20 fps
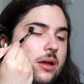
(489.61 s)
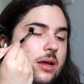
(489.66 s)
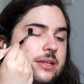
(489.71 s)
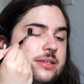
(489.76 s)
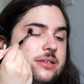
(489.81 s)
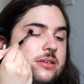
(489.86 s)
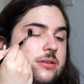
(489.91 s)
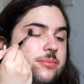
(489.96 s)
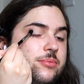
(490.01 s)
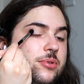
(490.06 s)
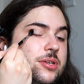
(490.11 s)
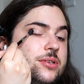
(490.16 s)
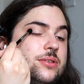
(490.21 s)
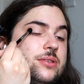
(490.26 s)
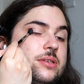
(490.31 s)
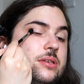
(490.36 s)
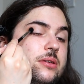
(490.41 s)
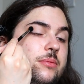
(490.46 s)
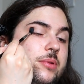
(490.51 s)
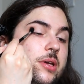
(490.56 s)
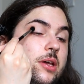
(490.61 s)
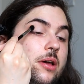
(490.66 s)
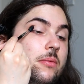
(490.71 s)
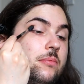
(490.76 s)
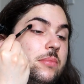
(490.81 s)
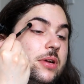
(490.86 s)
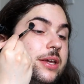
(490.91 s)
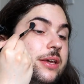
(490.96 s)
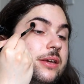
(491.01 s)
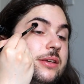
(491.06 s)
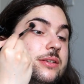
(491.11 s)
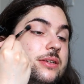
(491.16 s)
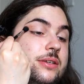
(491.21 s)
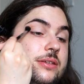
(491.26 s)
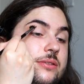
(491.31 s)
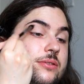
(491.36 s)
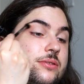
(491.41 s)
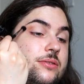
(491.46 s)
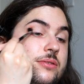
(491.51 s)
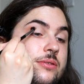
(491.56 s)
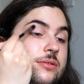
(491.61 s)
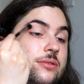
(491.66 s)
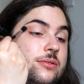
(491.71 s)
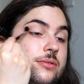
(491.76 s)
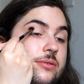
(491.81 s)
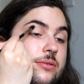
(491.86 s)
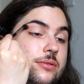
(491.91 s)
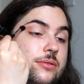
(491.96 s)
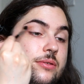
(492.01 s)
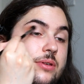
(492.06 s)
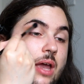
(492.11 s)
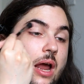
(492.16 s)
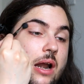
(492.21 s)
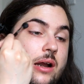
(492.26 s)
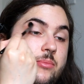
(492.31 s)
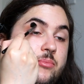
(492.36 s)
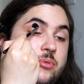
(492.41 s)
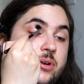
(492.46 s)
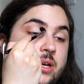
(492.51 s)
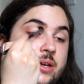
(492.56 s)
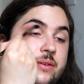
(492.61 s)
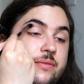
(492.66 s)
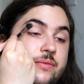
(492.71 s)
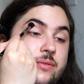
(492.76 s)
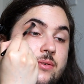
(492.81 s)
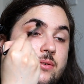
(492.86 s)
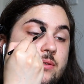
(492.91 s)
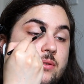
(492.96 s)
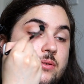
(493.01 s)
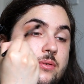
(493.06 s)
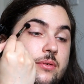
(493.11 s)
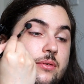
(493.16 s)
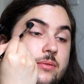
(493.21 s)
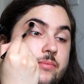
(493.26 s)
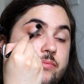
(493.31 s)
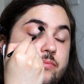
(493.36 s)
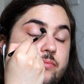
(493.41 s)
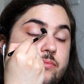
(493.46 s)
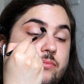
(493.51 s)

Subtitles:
antidepressants are a bit complicated to calibrate for.